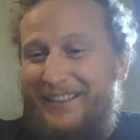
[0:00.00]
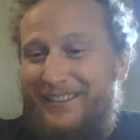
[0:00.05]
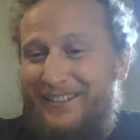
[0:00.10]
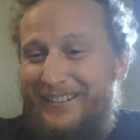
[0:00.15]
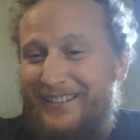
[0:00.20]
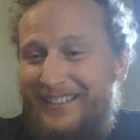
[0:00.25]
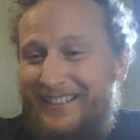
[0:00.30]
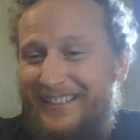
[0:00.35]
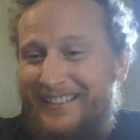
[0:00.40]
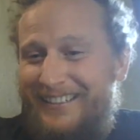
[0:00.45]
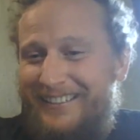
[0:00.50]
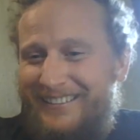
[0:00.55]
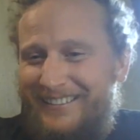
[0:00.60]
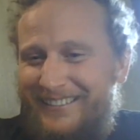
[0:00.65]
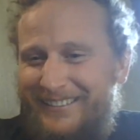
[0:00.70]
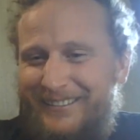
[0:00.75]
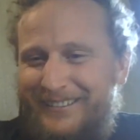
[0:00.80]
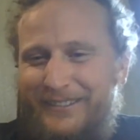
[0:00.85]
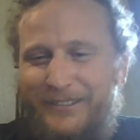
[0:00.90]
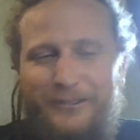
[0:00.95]
3,
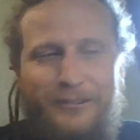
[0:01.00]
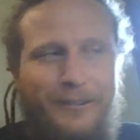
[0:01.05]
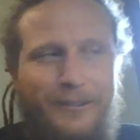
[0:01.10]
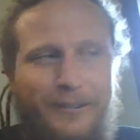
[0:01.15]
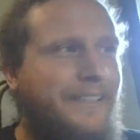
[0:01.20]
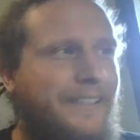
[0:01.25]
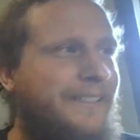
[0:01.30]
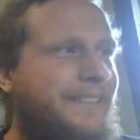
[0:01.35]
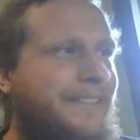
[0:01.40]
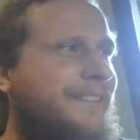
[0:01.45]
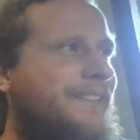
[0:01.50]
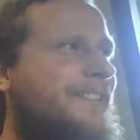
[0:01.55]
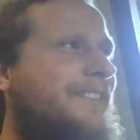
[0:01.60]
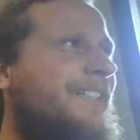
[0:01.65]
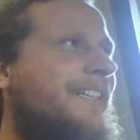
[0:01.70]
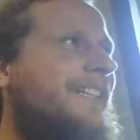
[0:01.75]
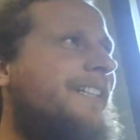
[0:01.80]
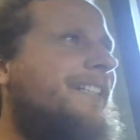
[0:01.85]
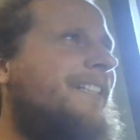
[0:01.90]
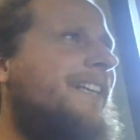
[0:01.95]
2, 1,
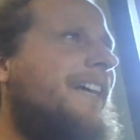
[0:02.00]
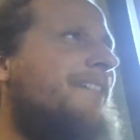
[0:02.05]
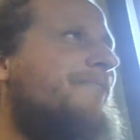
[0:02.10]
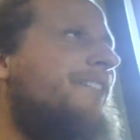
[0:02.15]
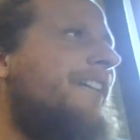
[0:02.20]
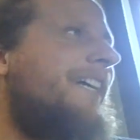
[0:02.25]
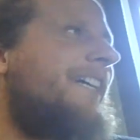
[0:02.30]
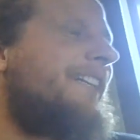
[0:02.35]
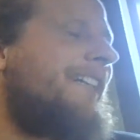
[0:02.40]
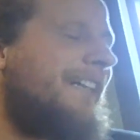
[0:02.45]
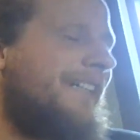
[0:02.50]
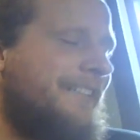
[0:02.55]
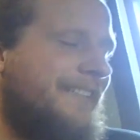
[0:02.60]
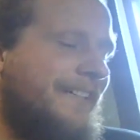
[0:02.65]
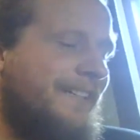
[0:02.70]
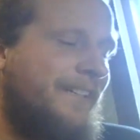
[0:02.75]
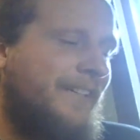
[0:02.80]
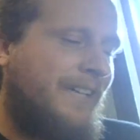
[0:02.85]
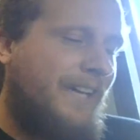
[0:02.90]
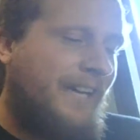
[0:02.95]
6, 7, 8, 9,
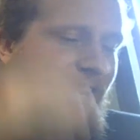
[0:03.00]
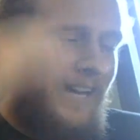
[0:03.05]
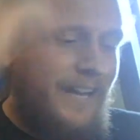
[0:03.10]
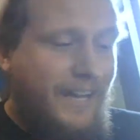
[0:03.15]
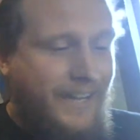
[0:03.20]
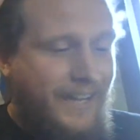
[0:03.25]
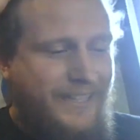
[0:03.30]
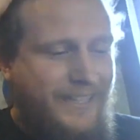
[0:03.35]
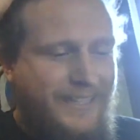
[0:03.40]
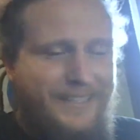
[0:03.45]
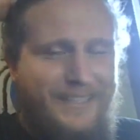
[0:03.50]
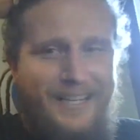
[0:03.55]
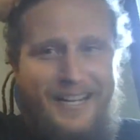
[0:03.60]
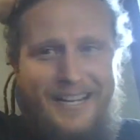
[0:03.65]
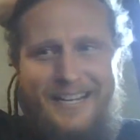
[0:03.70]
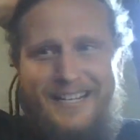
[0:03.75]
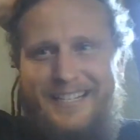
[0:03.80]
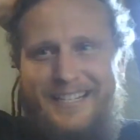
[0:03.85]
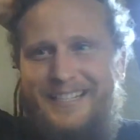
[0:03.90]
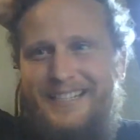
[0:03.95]
10.
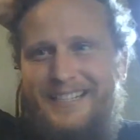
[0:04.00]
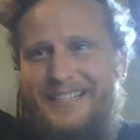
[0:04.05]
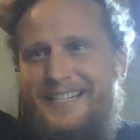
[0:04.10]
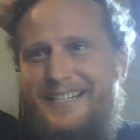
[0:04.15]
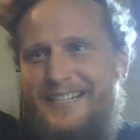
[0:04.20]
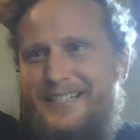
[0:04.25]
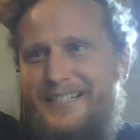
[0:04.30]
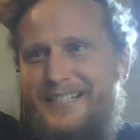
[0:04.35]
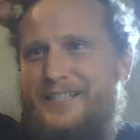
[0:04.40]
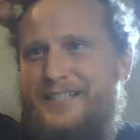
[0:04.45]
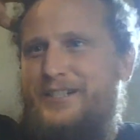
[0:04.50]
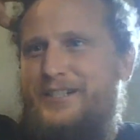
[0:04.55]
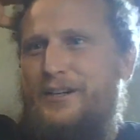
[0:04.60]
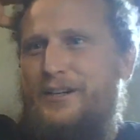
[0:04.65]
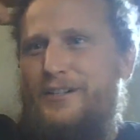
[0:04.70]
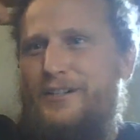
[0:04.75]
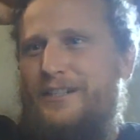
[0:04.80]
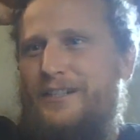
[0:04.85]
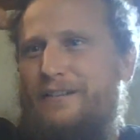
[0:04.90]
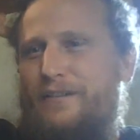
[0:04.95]
Today is
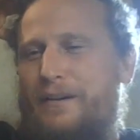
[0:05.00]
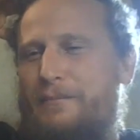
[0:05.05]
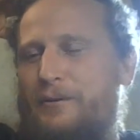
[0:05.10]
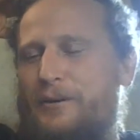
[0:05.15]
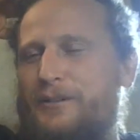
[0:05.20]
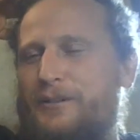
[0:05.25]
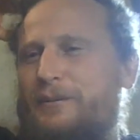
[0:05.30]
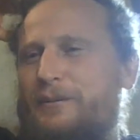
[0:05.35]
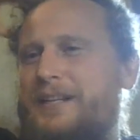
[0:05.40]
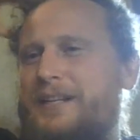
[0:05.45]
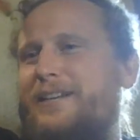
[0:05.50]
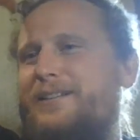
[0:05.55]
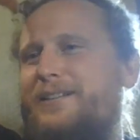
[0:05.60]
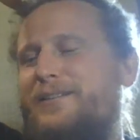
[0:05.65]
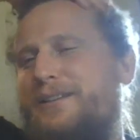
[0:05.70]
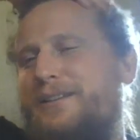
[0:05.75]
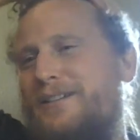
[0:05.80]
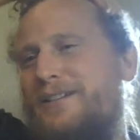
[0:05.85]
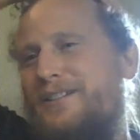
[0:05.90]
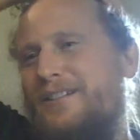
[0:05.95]
Thursday, February 28th,
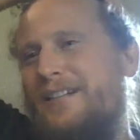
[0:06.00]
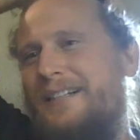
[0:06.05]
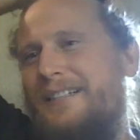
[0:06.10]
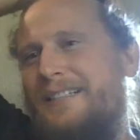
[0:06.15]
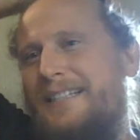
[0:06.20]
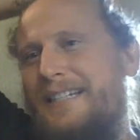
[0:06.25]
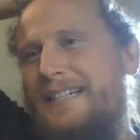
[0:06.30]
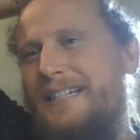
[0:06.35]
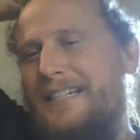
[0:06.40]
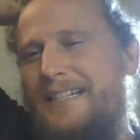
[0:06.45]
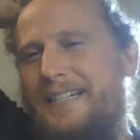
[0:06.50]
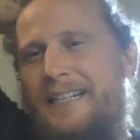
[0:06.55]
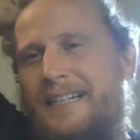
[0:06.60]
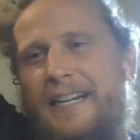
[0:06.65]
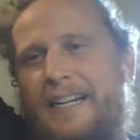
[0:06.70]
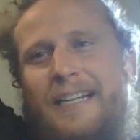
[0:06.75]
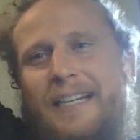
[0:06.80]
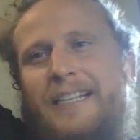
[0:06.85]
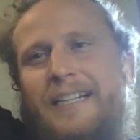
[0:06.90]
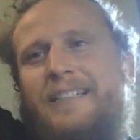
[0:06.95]
2019,
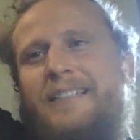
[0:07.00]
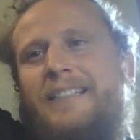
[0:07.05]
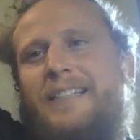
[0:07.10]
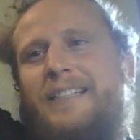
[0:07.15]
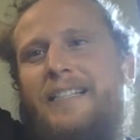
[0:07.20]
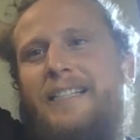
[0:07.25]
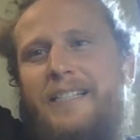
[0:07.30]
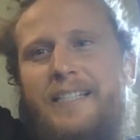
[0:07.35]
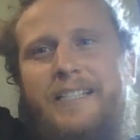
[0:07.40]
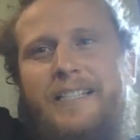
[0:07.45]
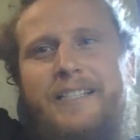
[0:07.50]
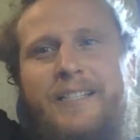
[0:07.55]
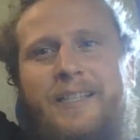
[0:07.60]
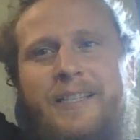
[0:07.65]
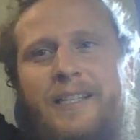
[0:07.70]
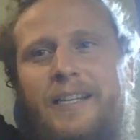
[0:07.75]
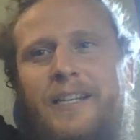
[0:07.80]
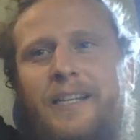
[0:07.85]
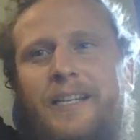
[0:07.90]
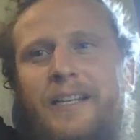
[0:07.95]
and this is
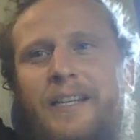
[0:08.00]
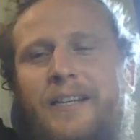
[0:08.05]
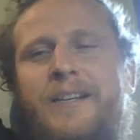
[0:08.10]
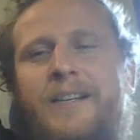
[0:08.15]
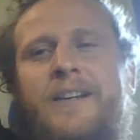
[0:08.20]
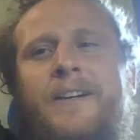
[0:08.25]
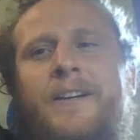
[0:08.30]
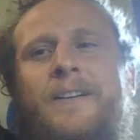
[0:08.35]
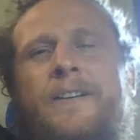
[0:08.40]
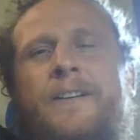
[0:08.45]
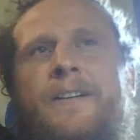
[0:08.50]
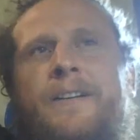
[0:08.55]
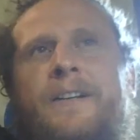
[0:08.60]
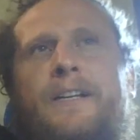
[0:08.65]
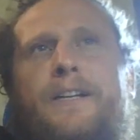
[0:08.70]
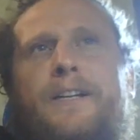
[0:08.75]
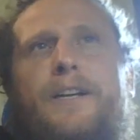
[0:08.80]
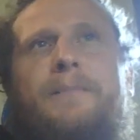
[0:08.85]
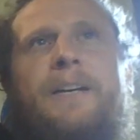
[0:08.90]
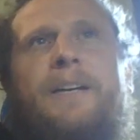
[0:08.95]
the
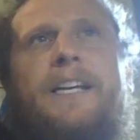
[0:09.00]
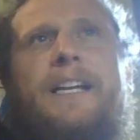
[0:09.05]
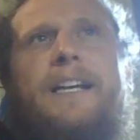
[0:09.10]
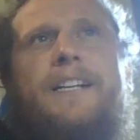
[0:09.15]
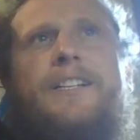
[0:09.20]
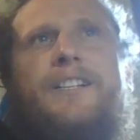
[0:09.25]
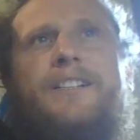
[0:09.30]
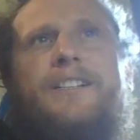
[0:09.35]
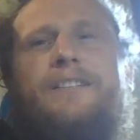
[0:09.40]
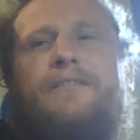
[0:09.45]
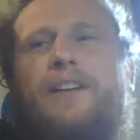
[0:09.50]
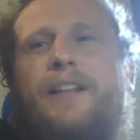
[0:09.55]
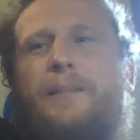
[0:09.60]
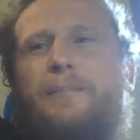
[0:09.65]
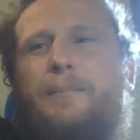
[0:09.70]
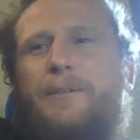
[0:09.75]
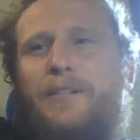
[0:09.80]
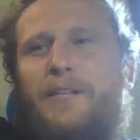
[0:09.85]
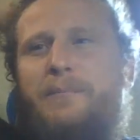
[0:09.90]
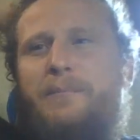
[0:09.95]
Human Connection
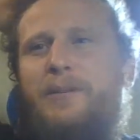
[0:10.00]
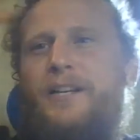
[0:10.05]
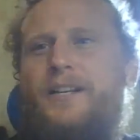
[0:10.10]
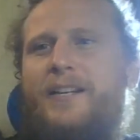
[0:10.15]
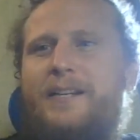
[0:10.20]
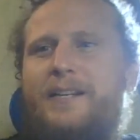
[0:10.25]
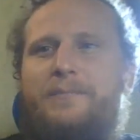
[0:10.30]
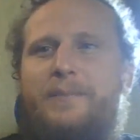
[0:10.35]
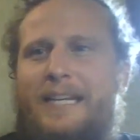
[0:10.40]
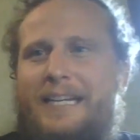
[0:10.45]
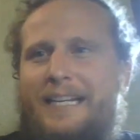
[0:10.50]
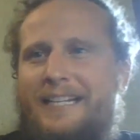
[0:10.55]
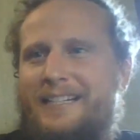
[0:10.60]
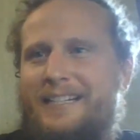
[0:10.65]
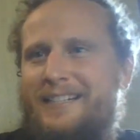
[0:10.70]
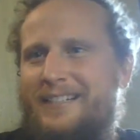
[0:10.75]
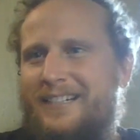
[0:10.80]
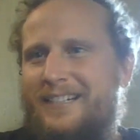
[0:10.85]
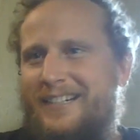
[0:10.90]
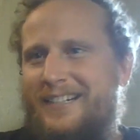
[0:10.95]
Developers Community
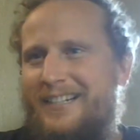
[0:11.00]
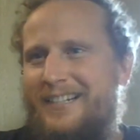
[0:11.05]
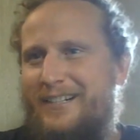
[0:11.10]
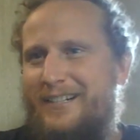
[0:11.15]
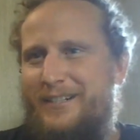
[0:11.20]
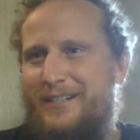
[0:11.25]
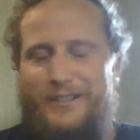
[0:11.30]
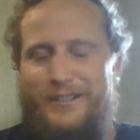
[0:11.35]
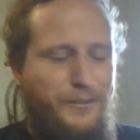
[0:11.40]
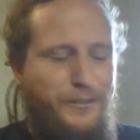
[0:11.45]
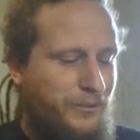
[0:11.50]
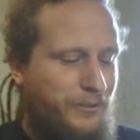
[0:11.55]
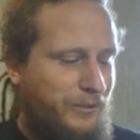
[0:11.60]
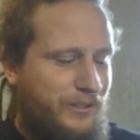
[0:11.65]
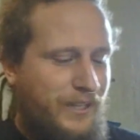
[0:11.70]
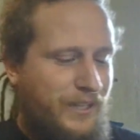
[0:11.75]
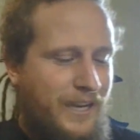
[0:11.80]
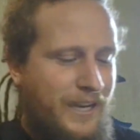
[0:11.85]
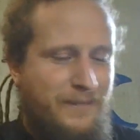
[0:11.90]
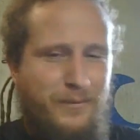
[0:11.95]
Meeting at the usual
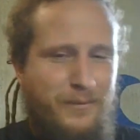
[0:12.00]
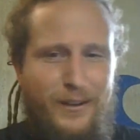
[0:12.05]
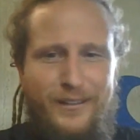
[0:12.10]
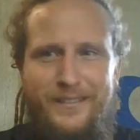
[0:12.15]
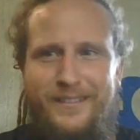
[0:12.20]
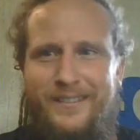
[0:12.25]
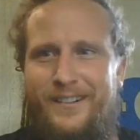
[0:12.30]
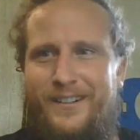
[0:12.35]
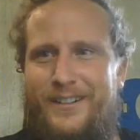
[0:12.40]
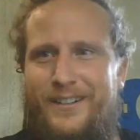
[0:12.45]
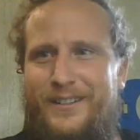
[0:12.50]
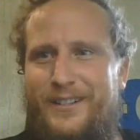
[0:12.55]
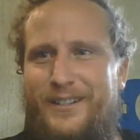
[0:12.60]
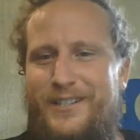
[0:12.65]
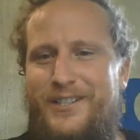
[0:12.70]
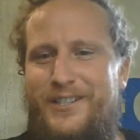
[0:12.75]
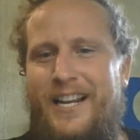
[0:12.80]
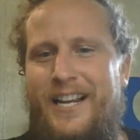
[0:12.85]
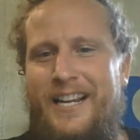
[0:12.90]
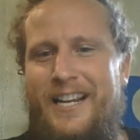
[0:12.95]
time on Thursday.